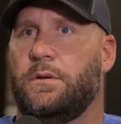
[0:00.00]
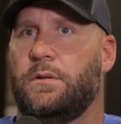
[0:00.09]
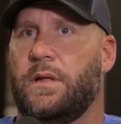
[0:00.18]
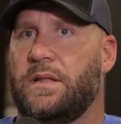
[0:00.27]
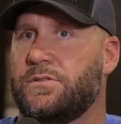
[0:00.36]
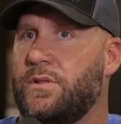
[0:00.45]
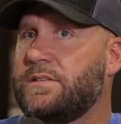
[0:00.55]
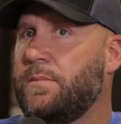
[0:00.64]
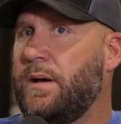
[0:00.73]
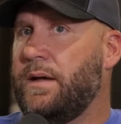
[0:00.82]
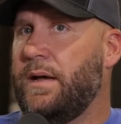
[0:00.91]
that's
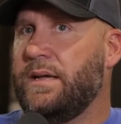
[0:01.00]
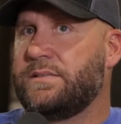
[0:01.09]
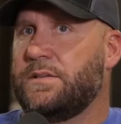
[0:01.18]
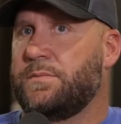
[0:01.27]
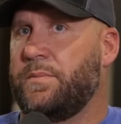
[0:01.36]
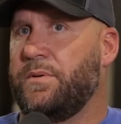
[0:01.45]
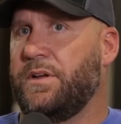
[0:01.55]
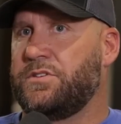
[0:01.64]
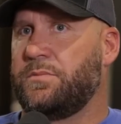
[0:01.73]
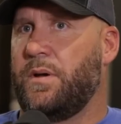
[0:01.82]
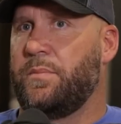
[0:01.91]
my
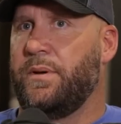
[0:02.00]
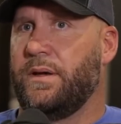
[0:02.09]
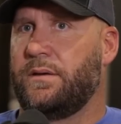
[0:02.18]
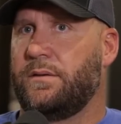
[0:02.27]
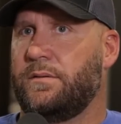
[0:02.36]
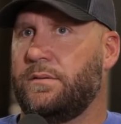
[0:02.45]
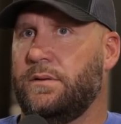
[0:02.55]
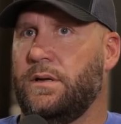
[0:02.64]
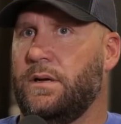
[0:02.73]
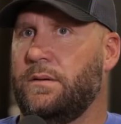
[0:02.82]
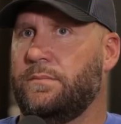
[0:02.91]
prediction, my pick
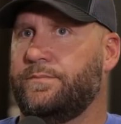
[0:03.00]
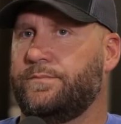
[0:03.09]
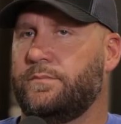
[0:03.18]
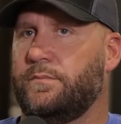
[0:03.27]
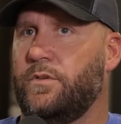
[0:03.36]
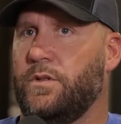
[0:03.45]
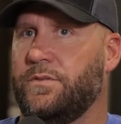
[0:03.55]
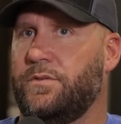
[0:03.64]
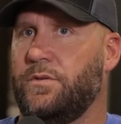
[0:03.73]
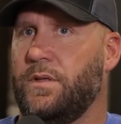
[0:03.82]
for those two